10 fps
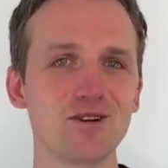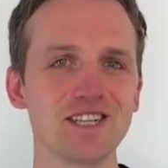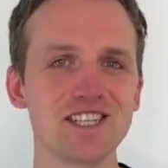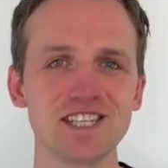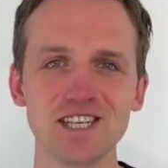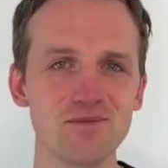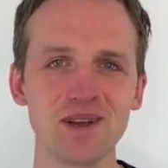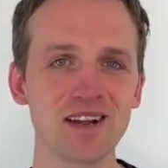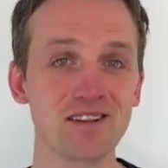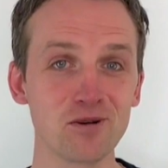
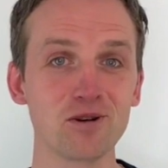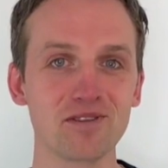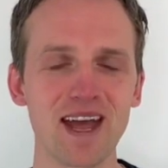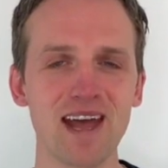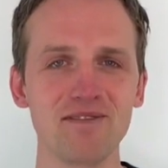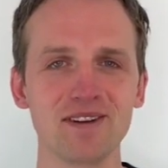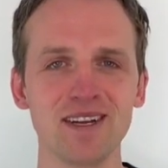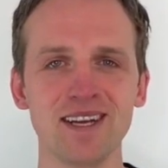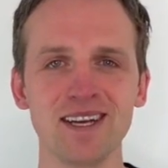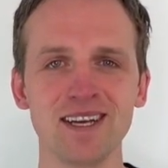consuming thought for heaven,
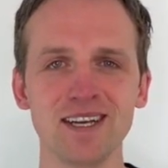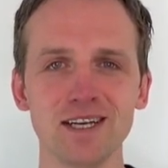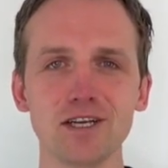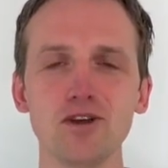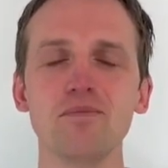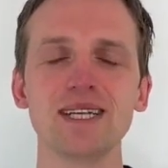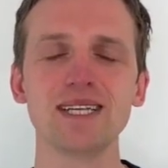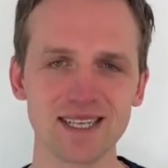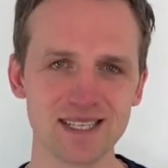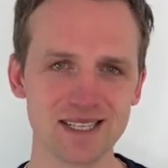you're
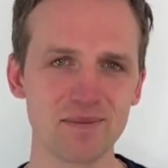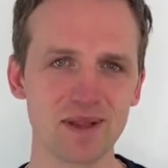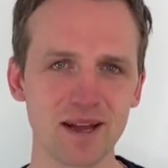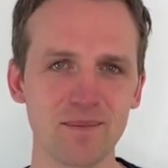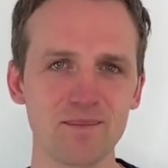missing something.